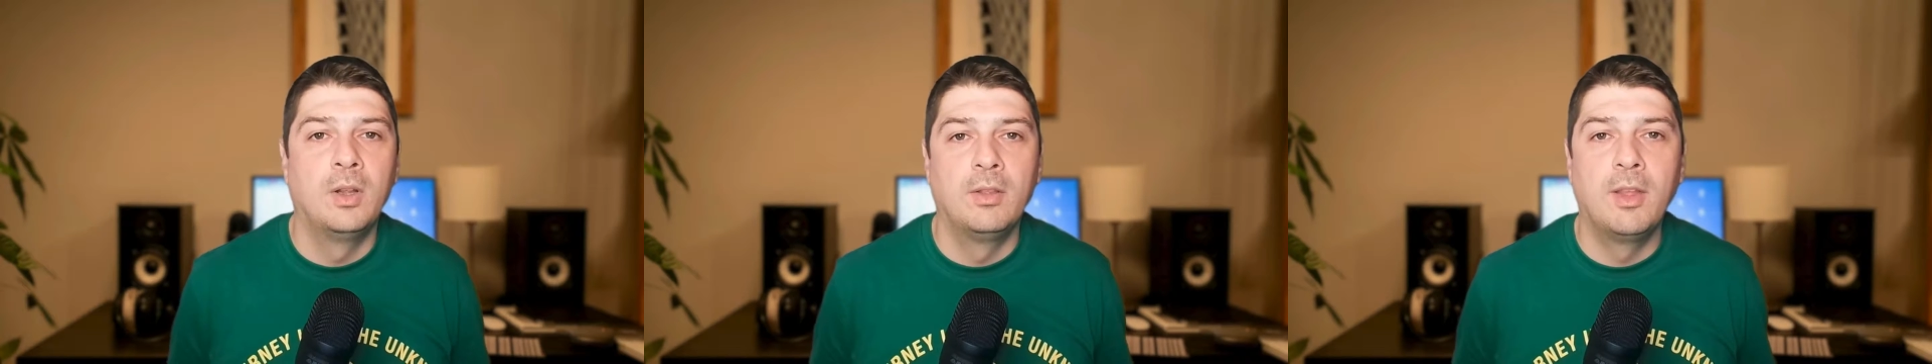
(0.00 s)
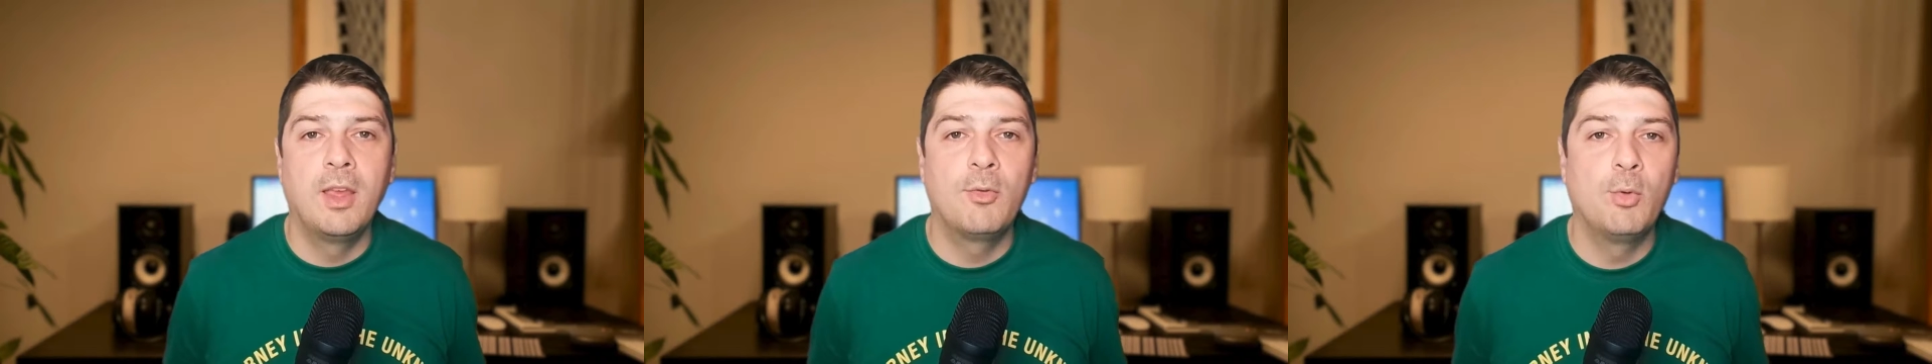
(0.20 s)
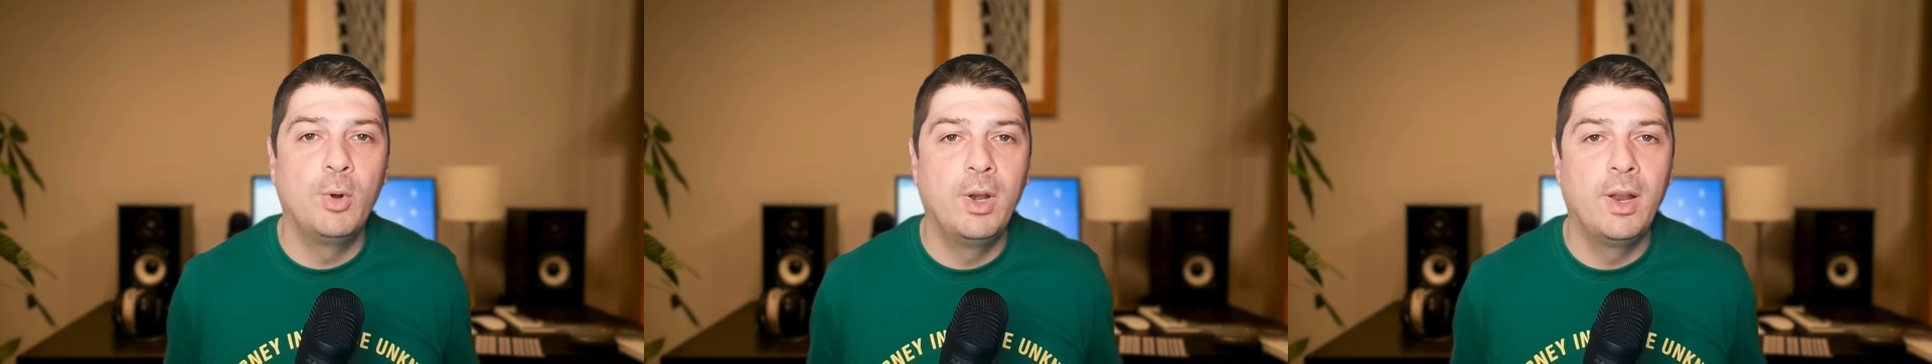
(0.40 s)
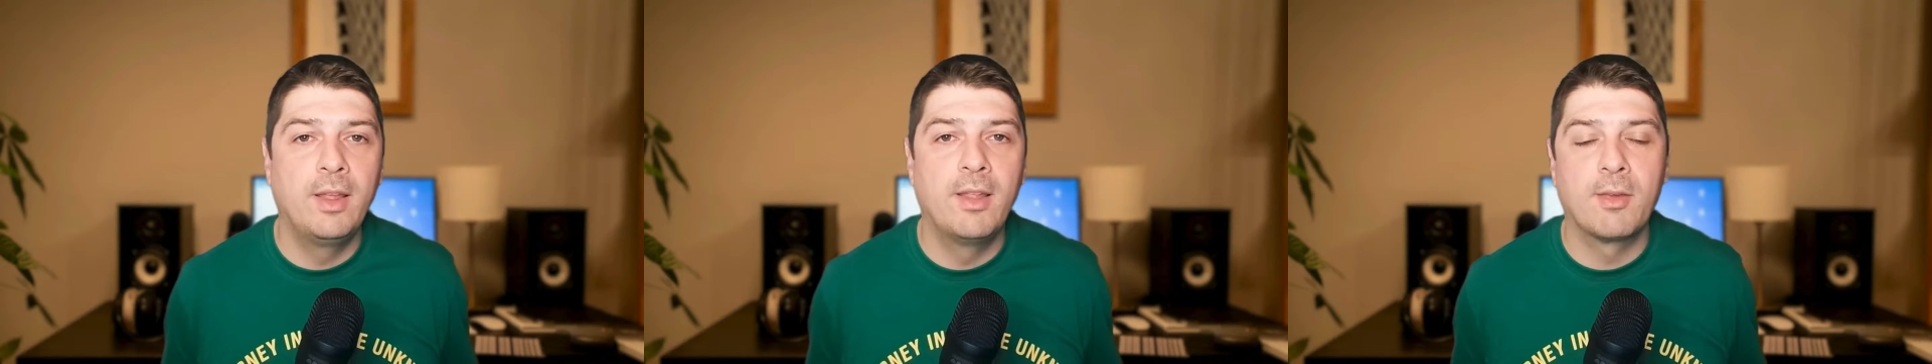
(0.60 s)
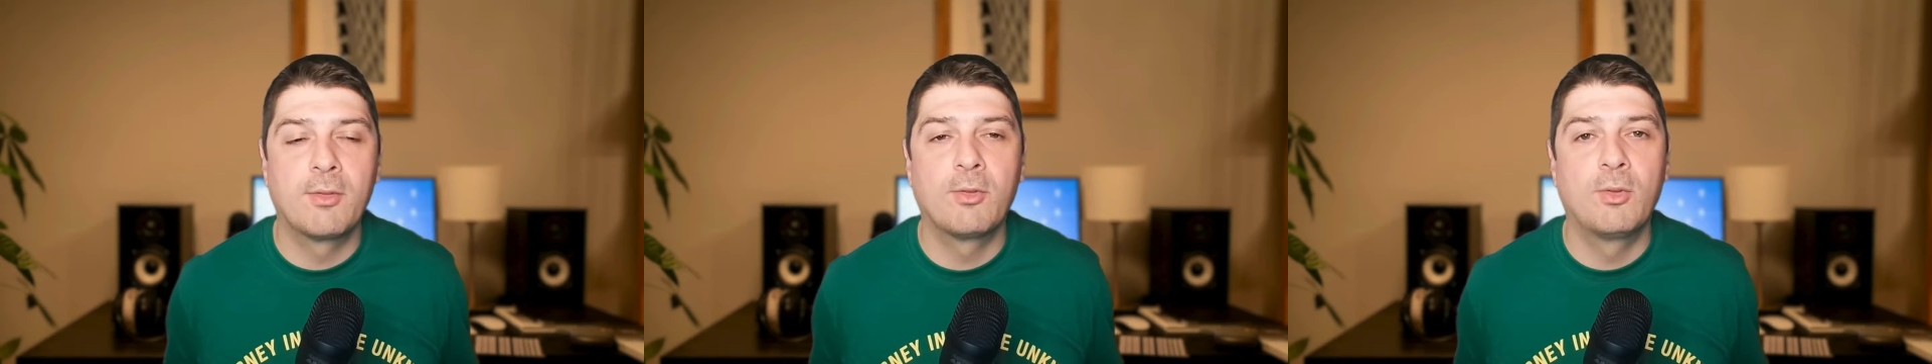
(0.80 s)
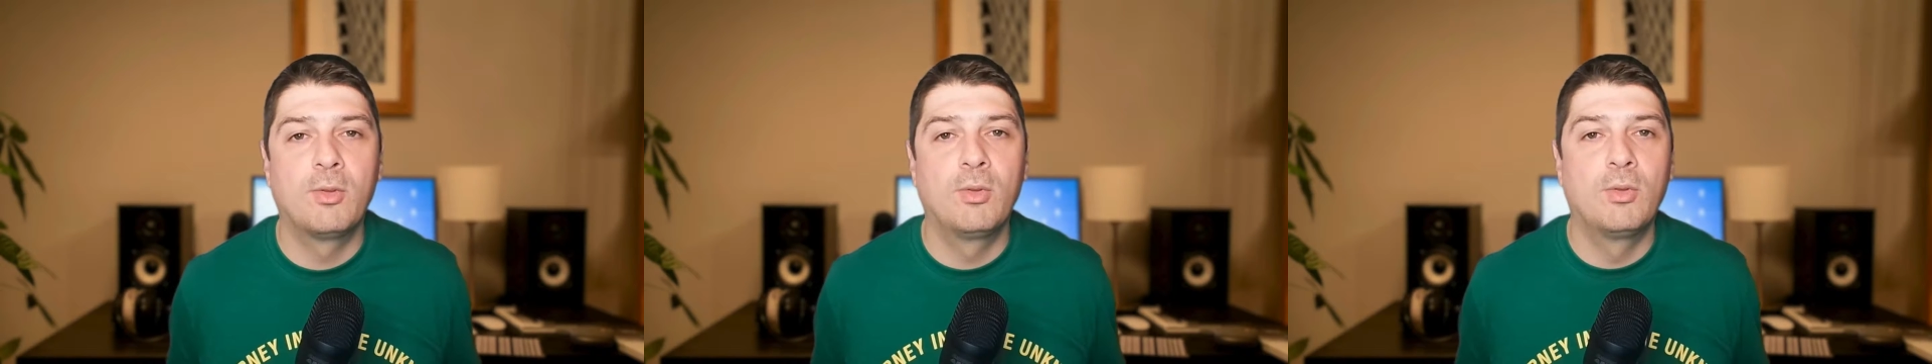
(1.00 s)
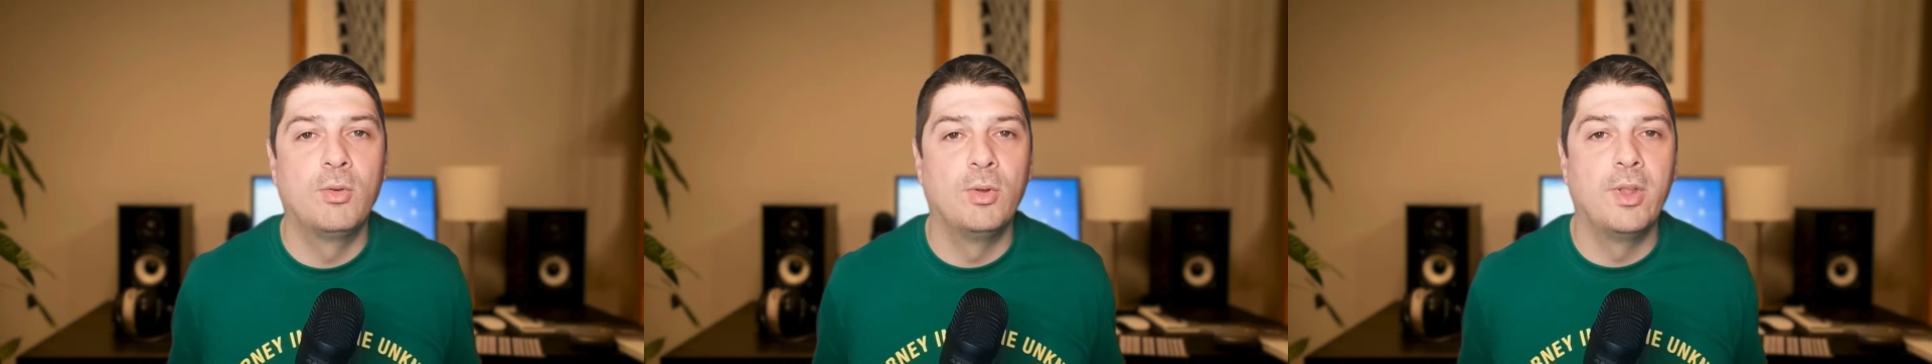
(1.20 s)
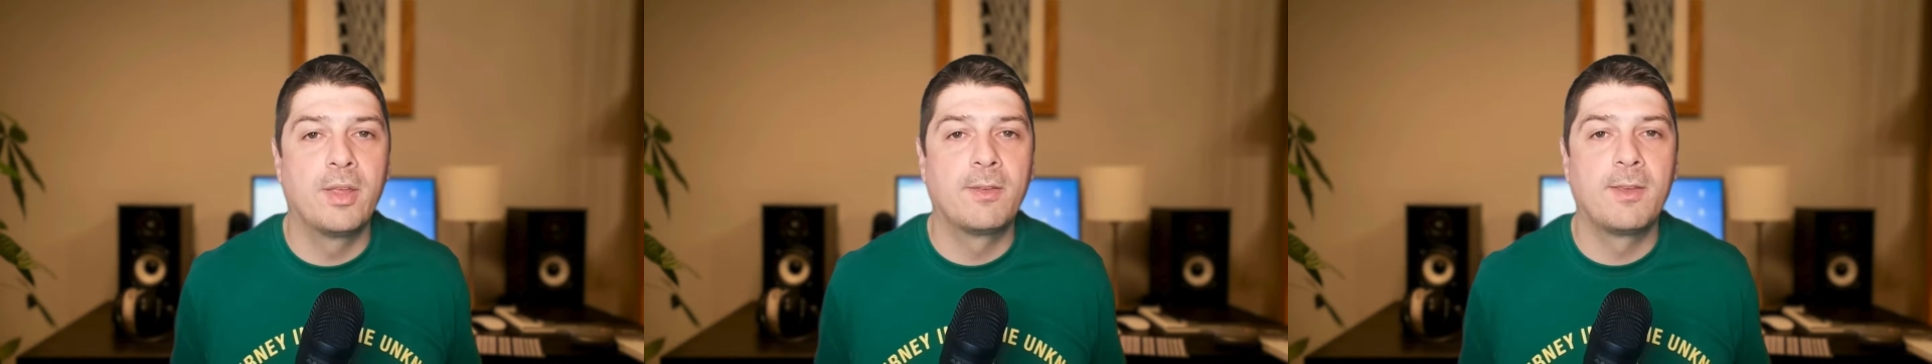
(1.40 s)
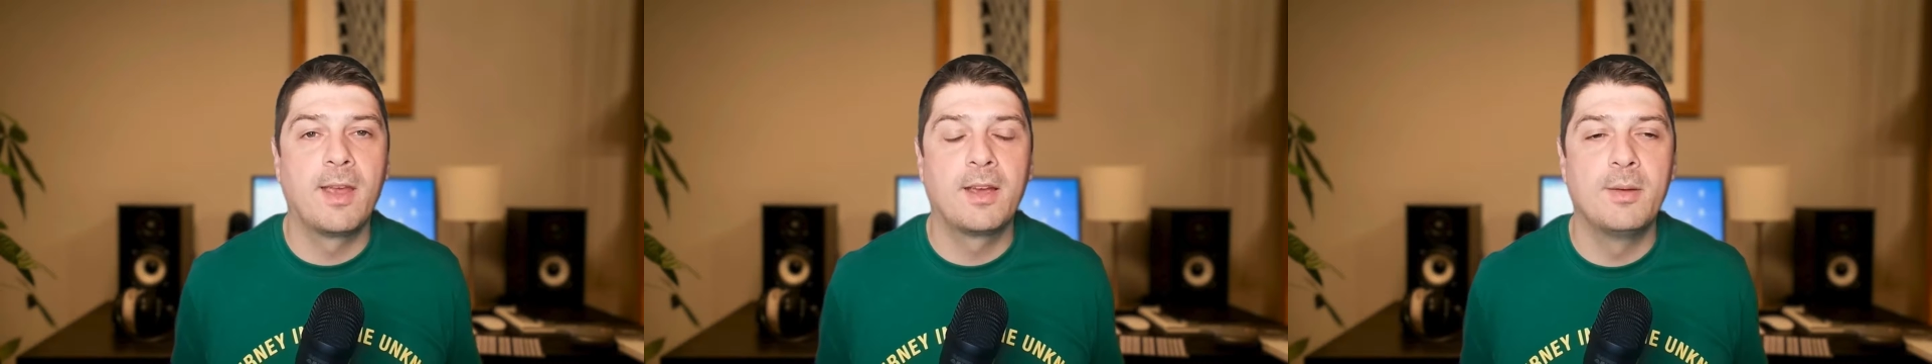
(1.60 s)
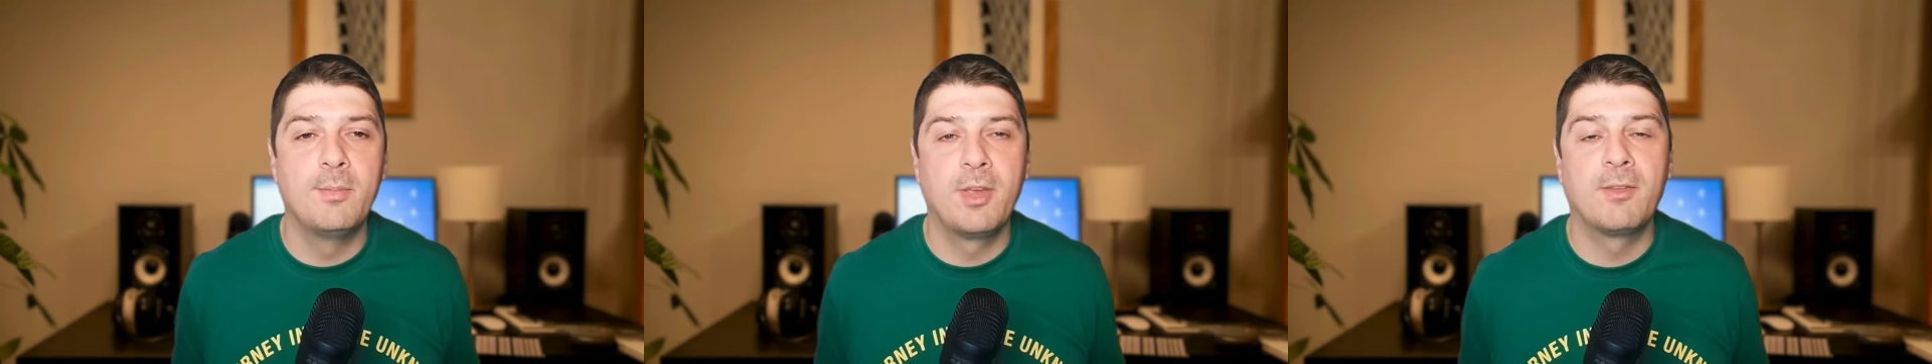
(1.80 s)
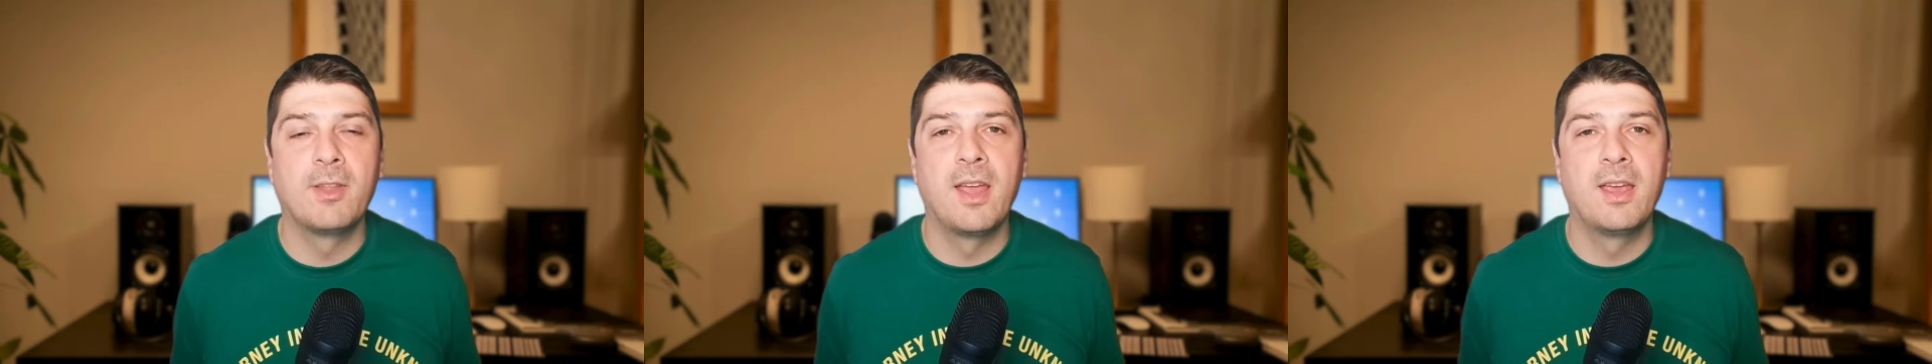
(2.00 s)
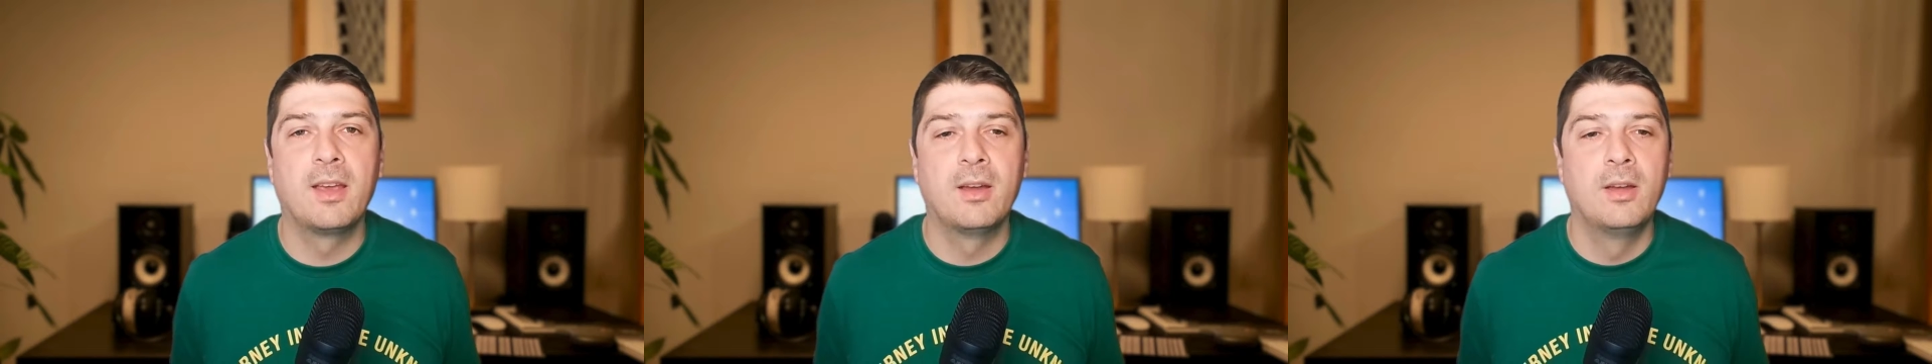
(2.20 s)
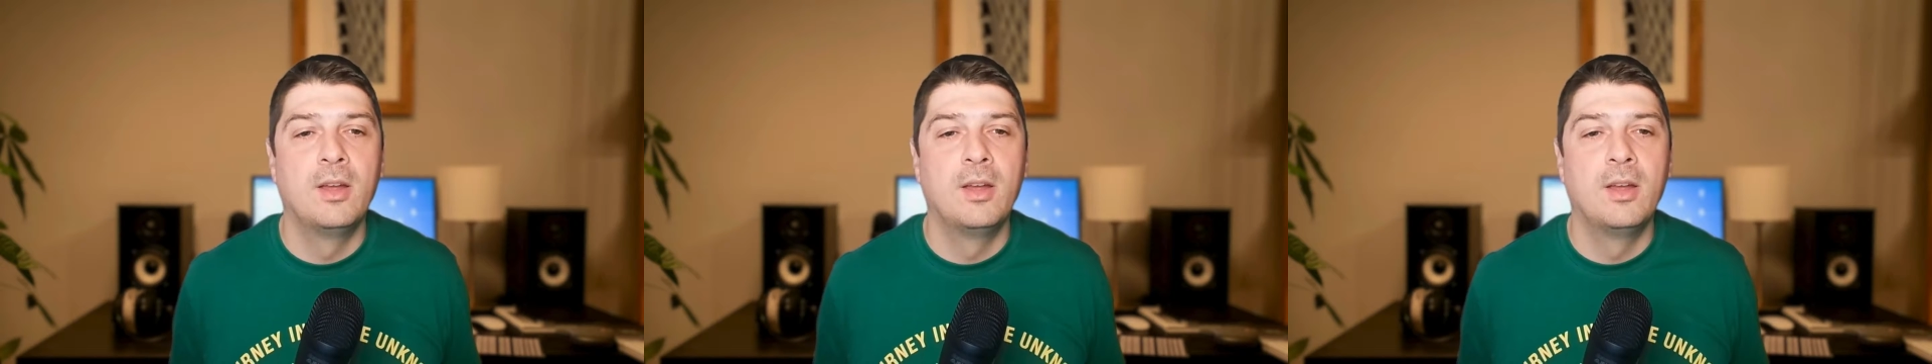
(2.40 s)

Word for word: This will lead us to the second mistake.